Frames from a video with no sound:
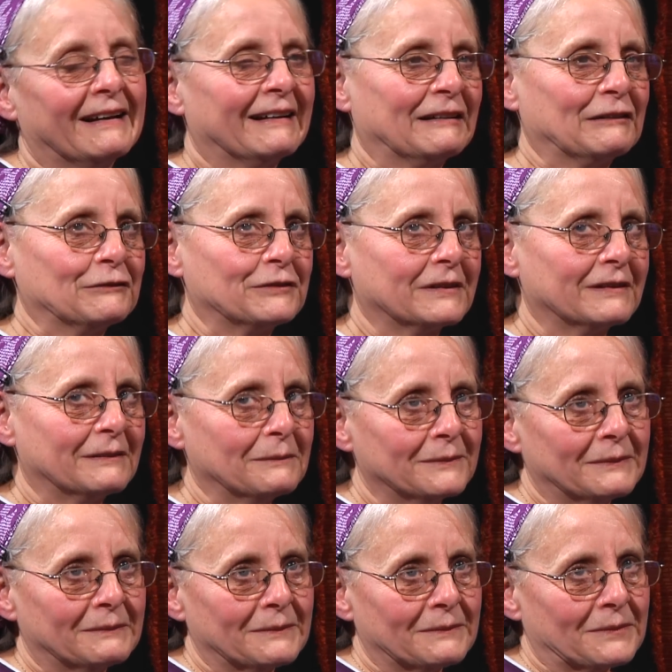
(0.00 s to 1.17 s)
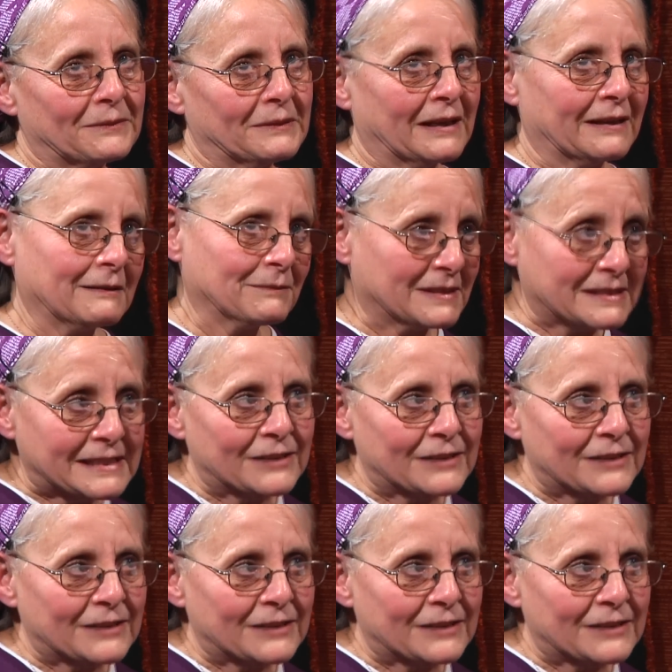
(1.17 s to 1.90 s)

of the